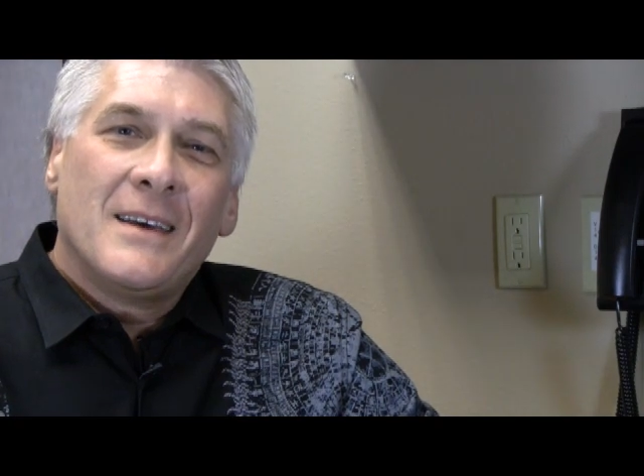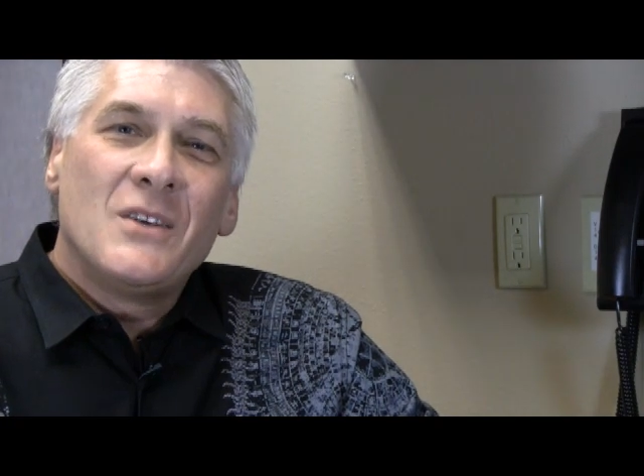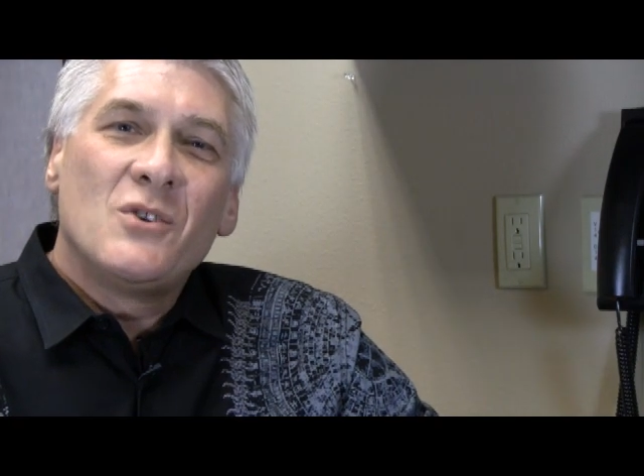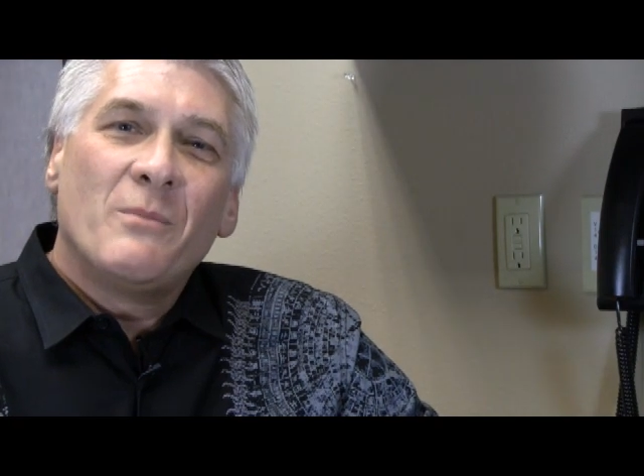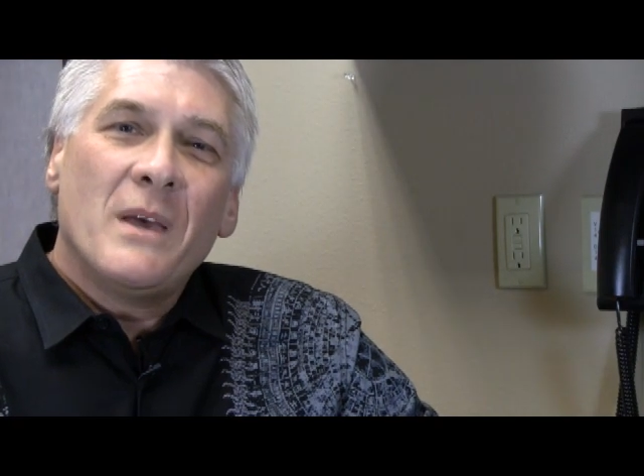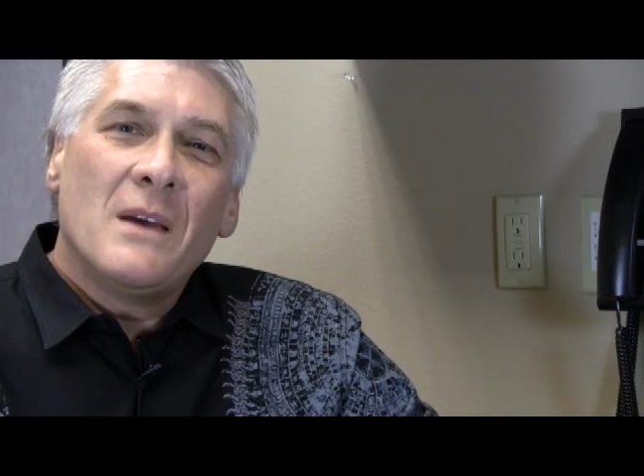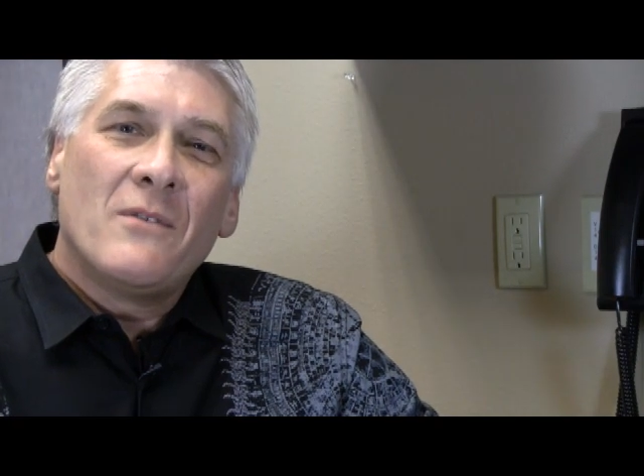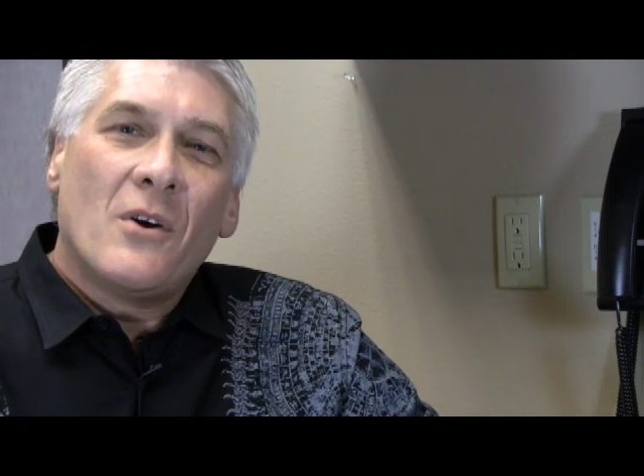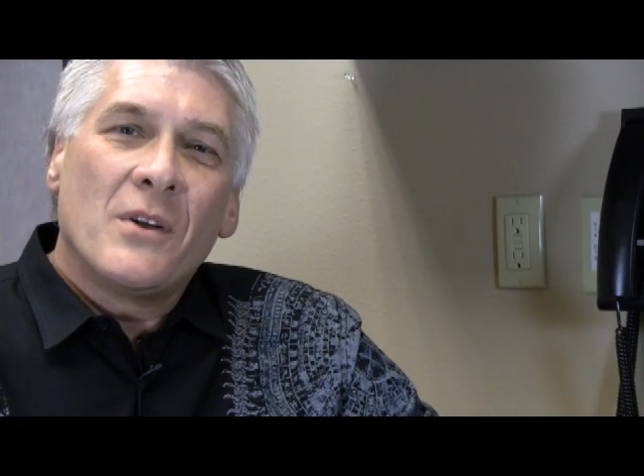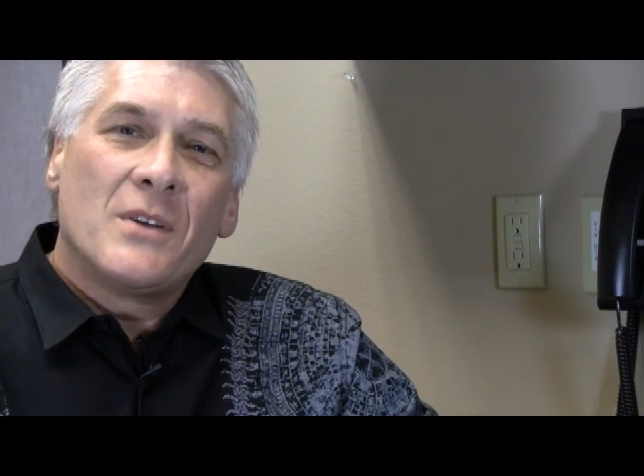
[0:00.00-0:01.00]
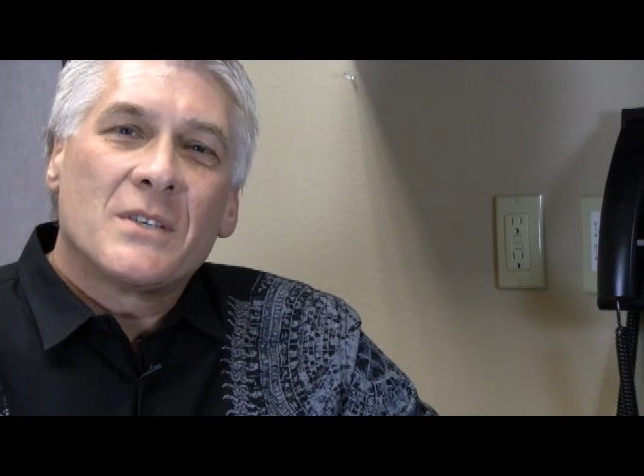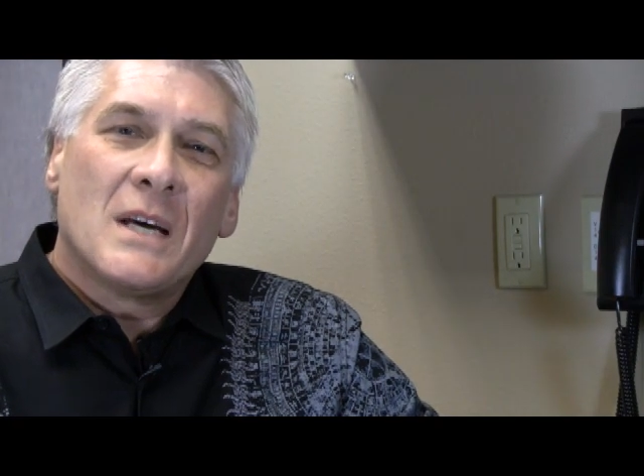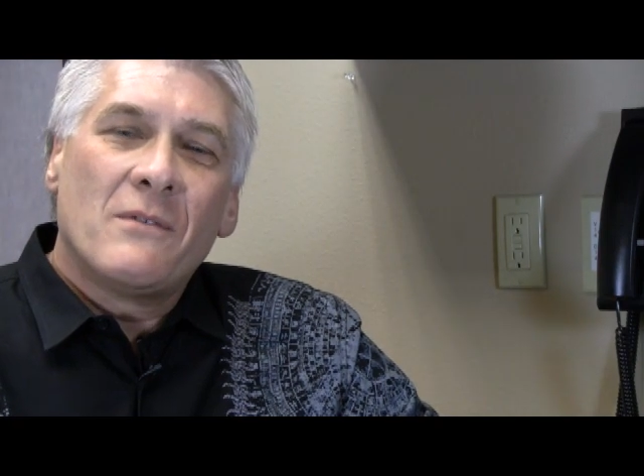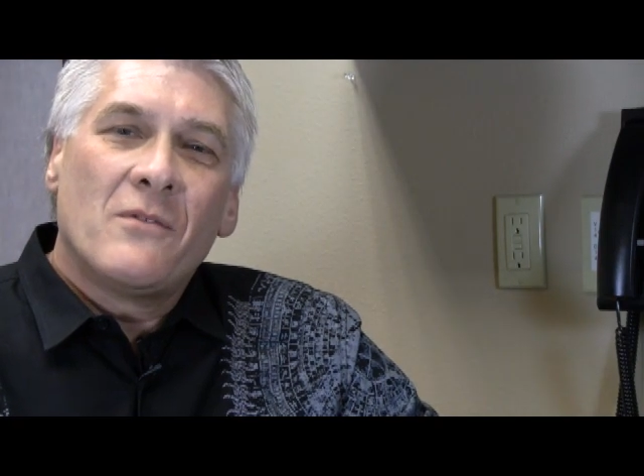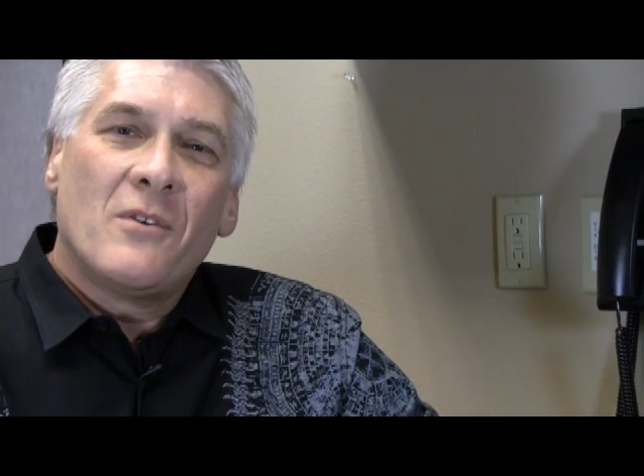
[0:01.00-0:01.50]
As you may have already
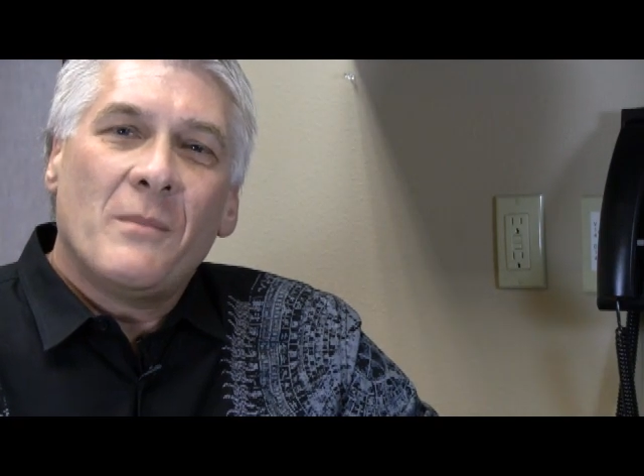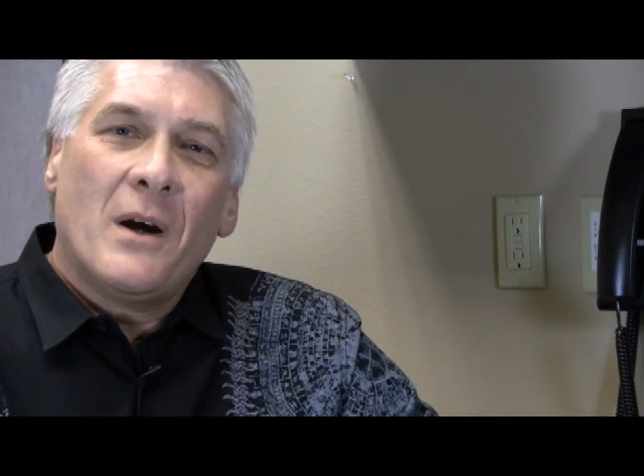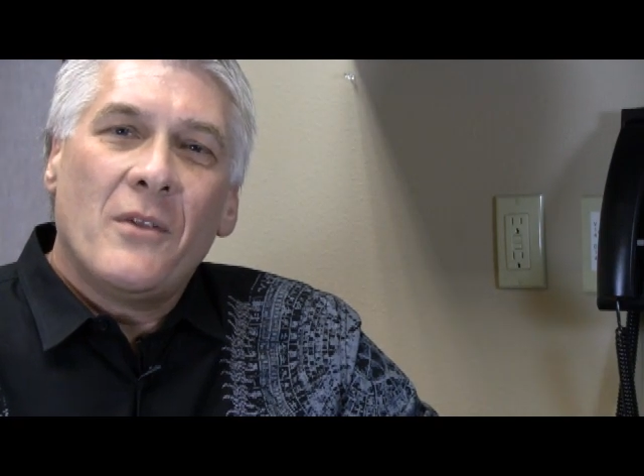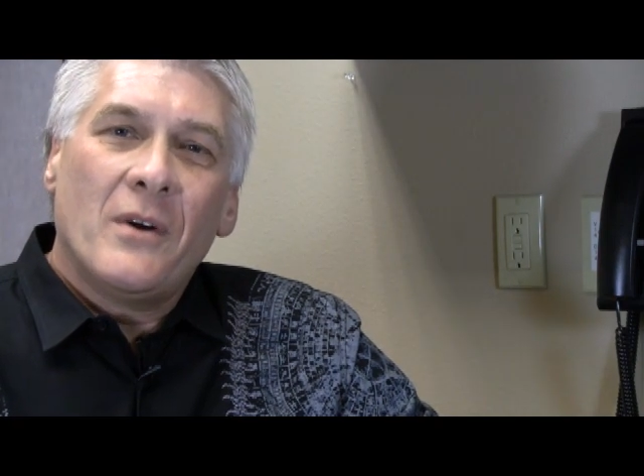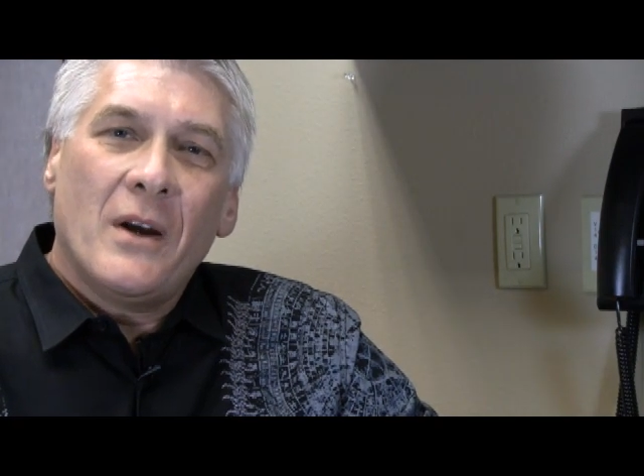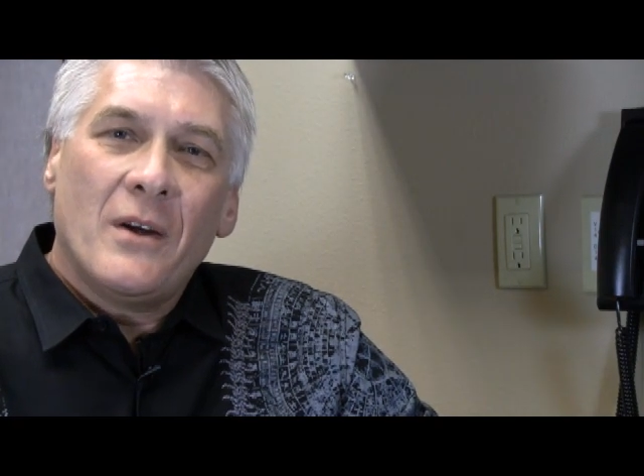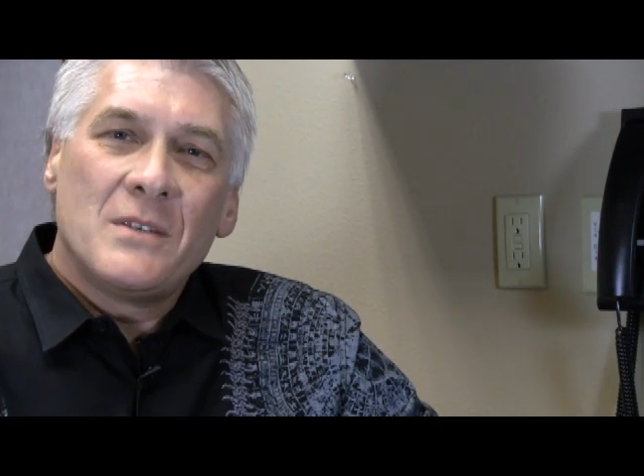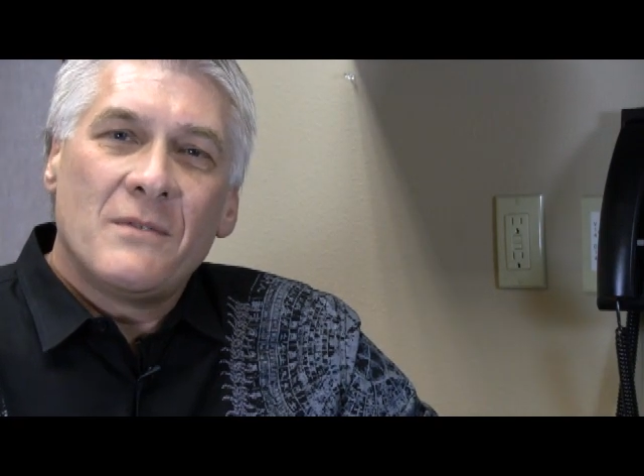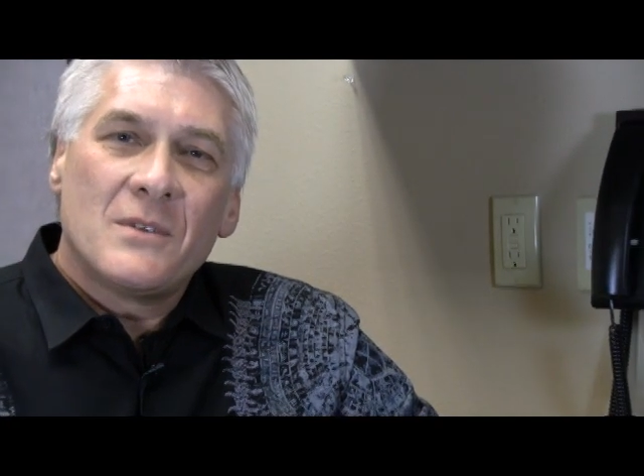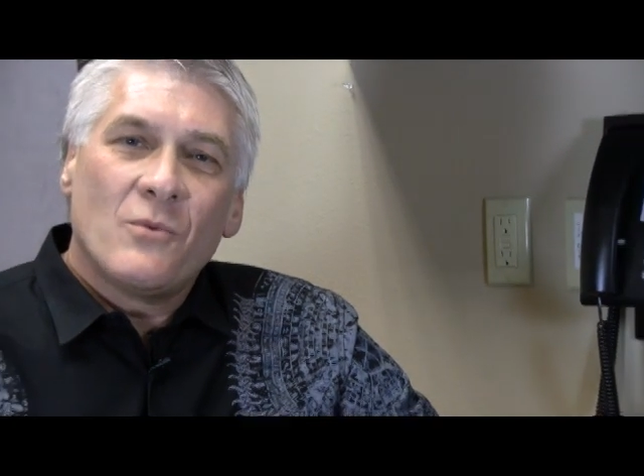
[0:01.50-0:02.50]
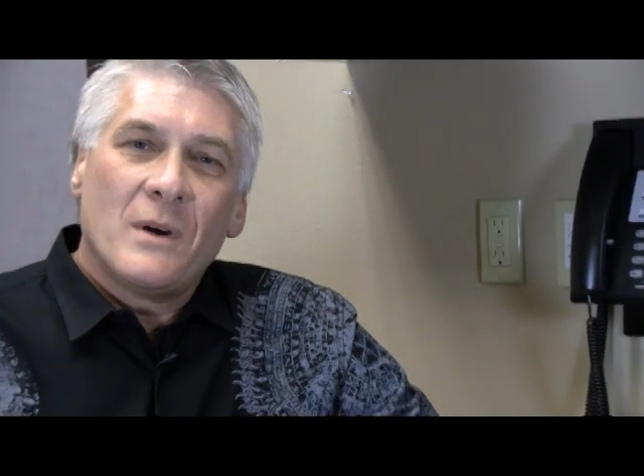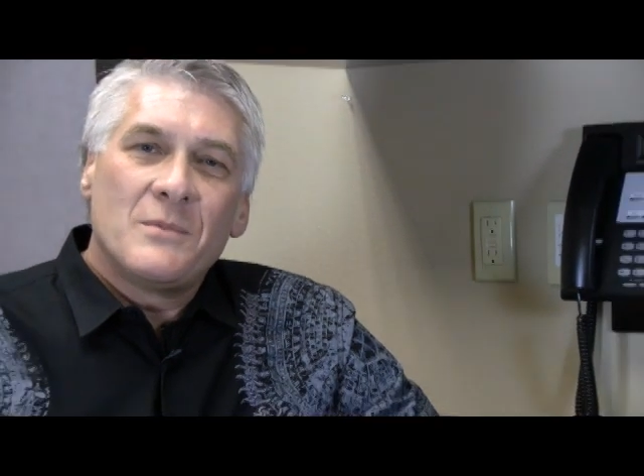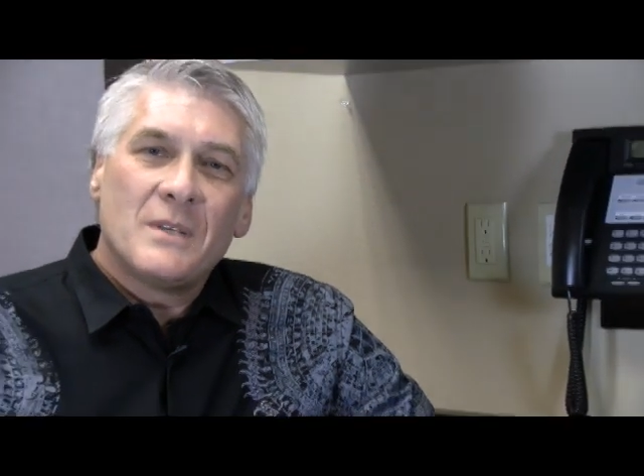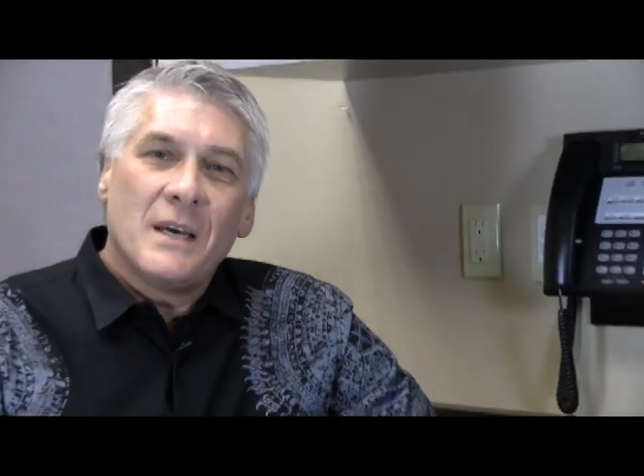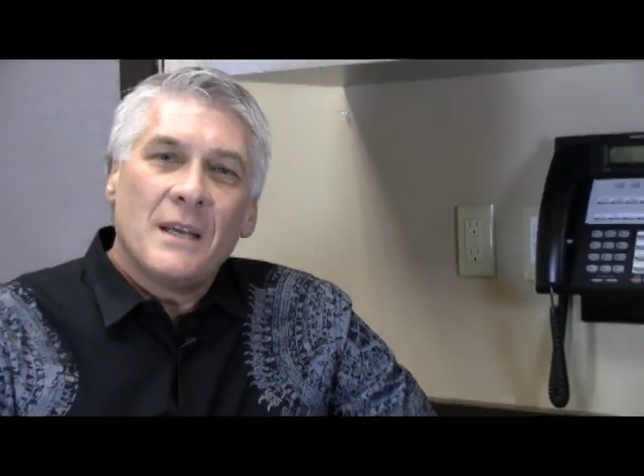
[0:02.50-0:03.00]
discovered from other areas of this
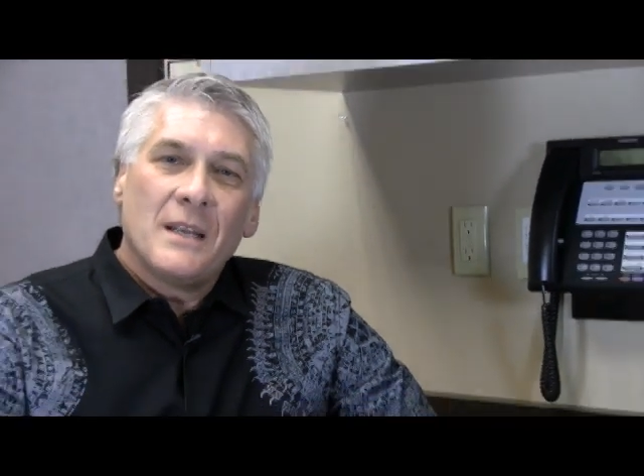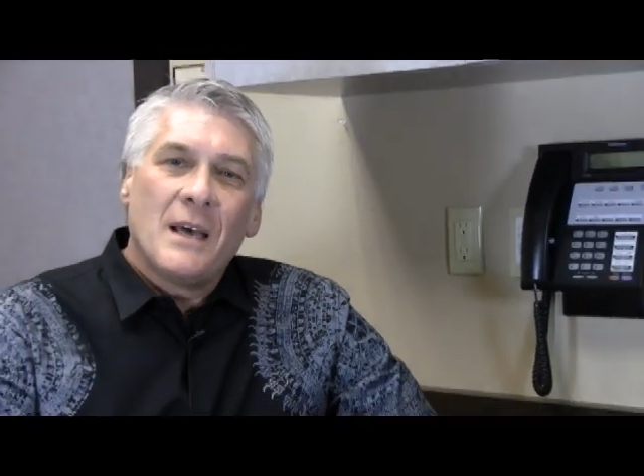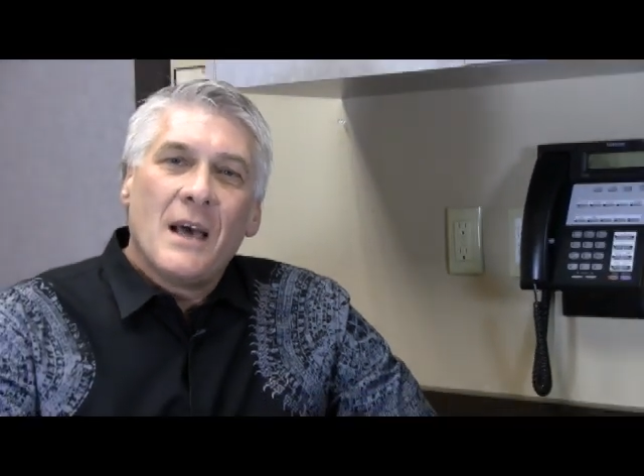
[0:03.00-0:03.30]
website,